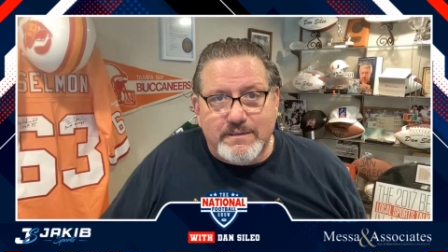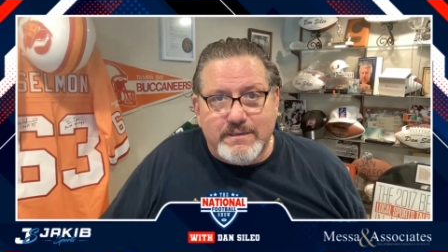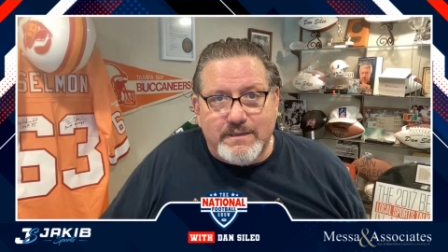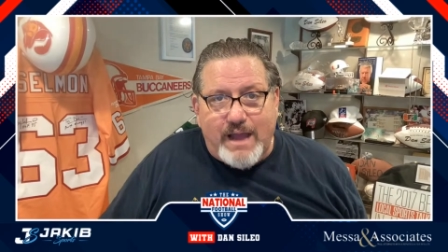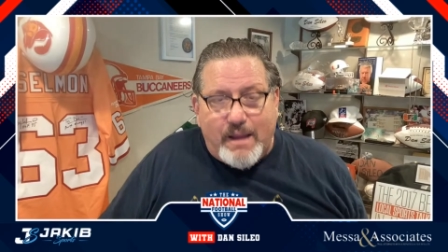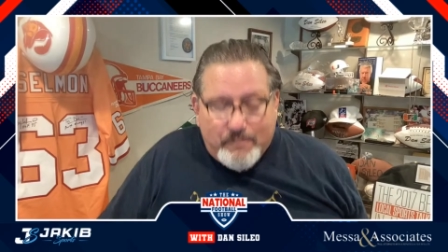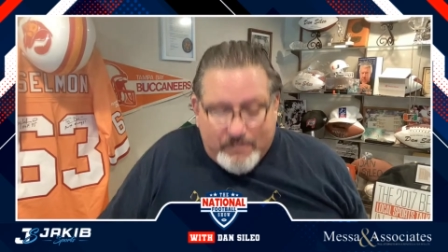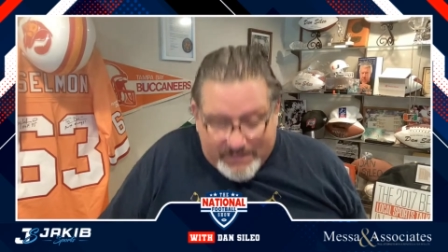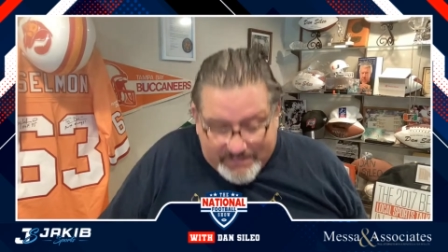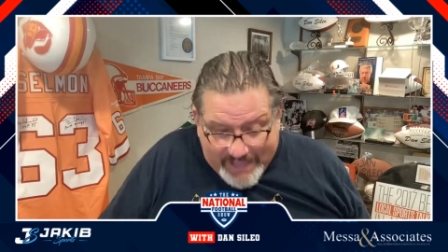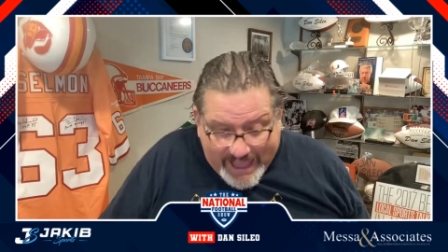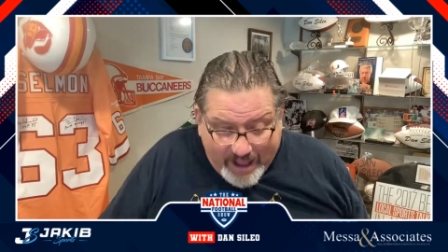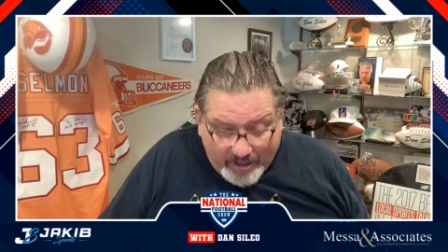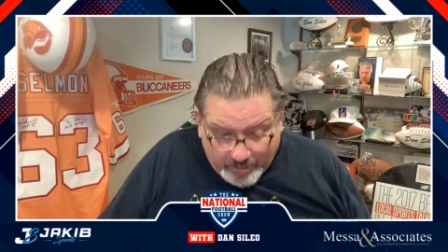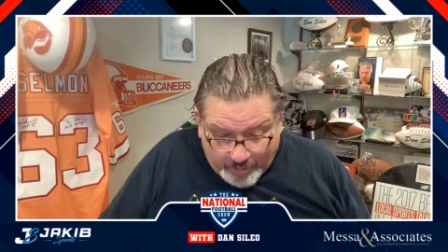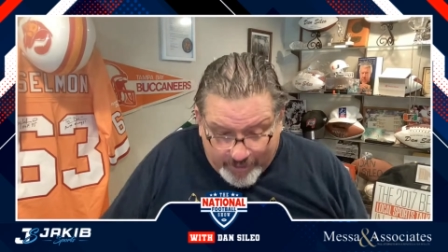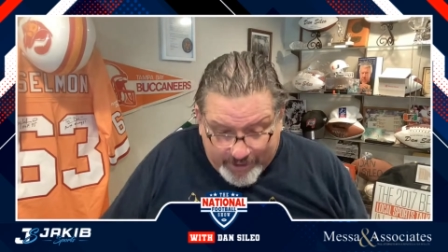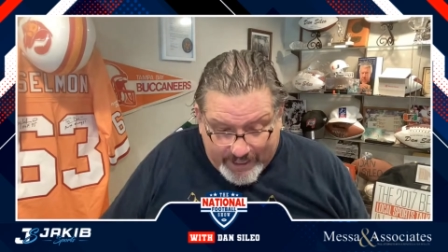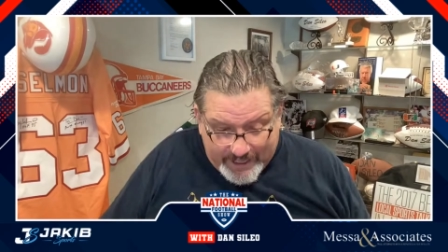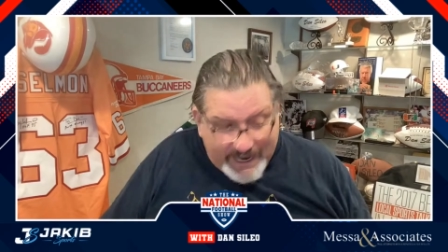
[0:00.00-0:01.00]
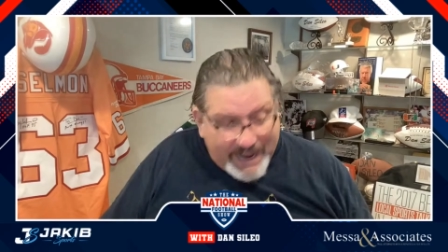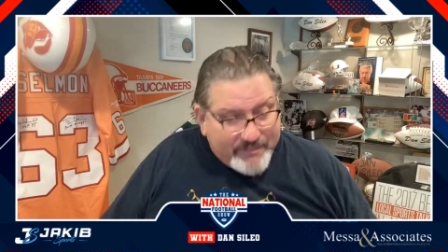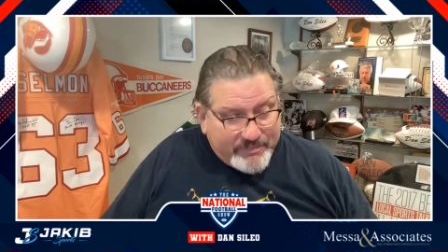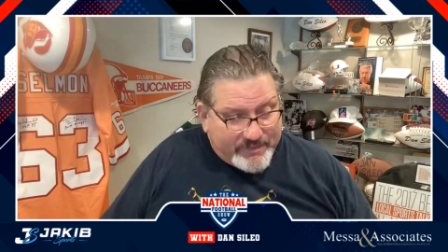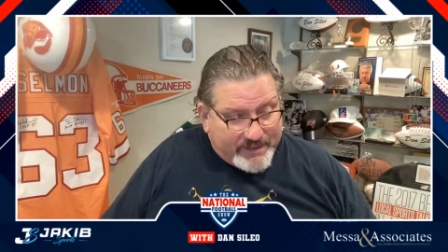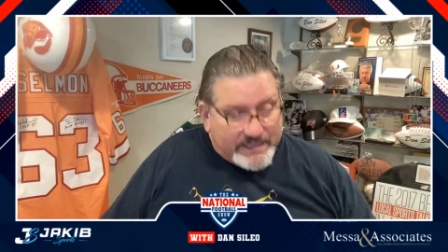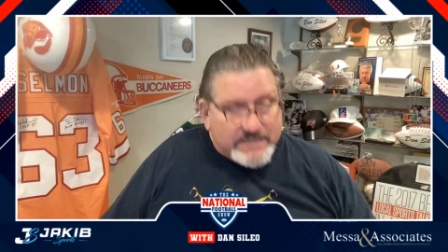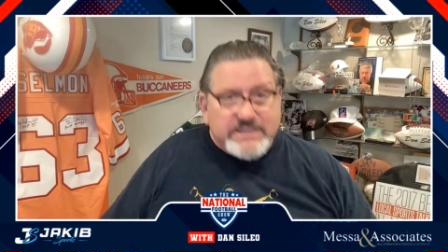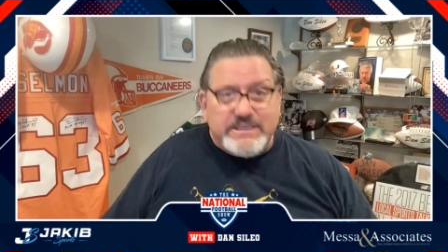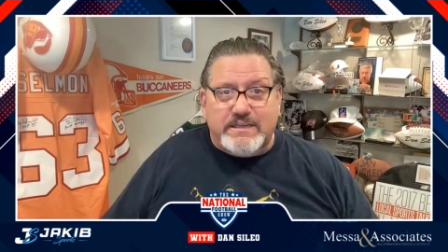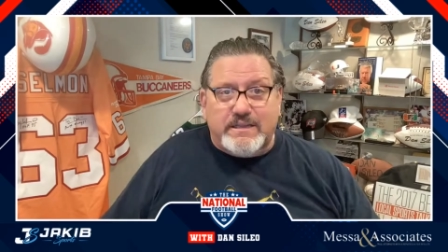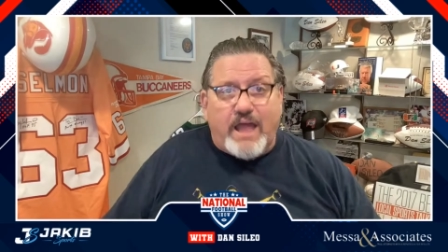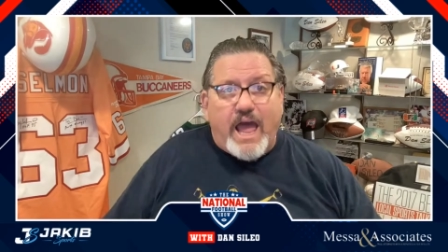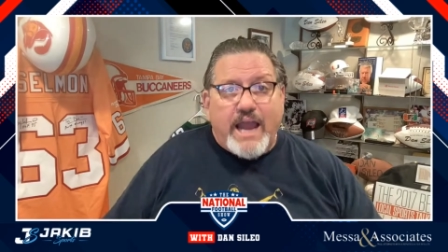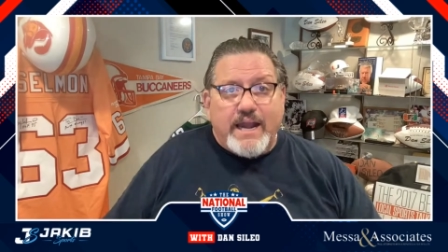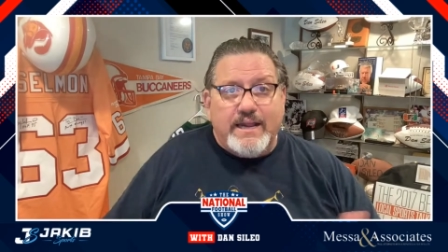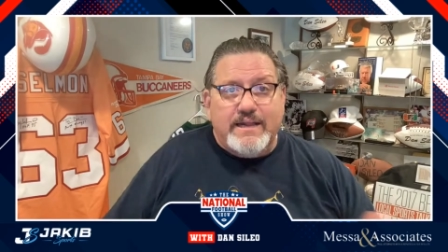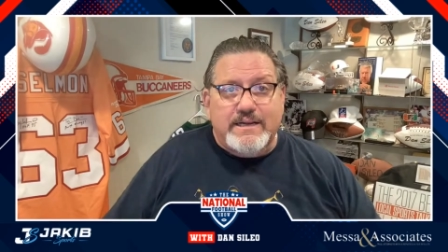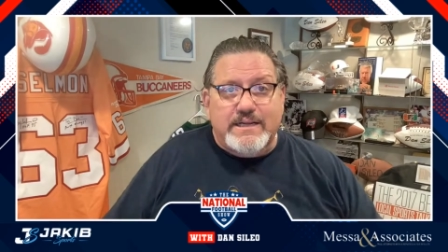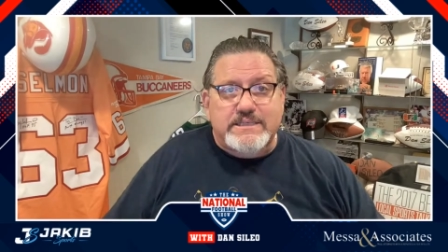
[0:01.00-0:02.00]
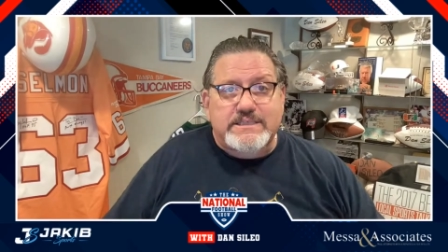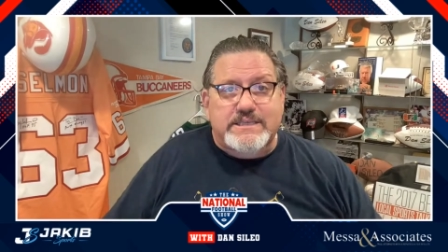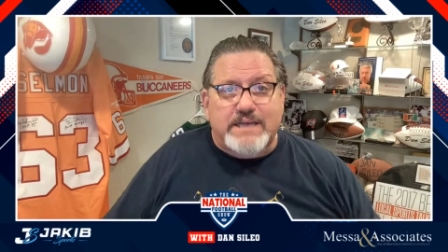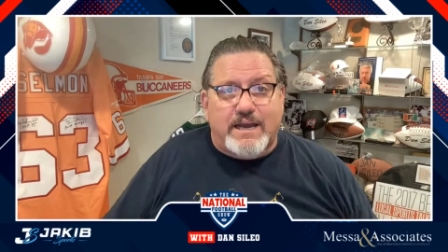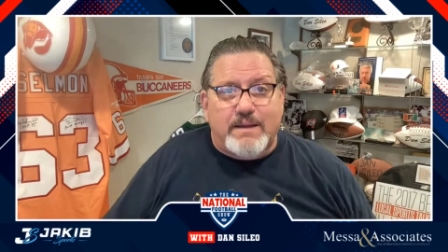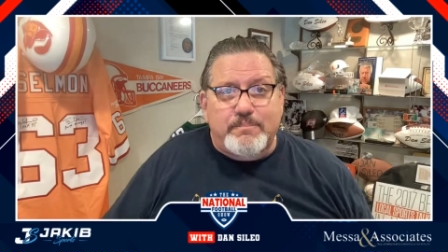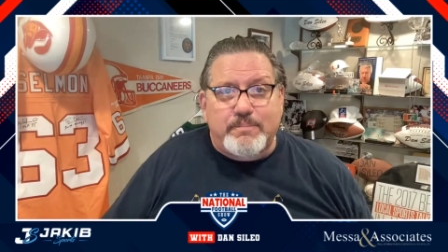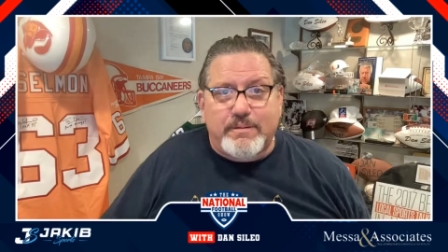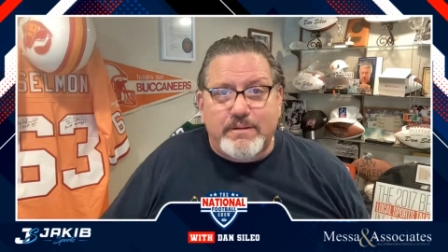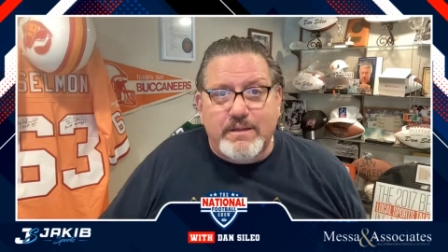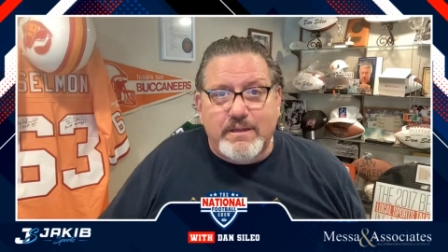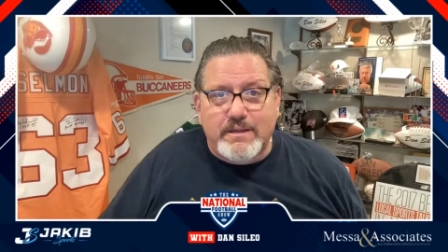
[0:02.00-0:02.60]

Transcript: I'm um, now looking at this and lining this up.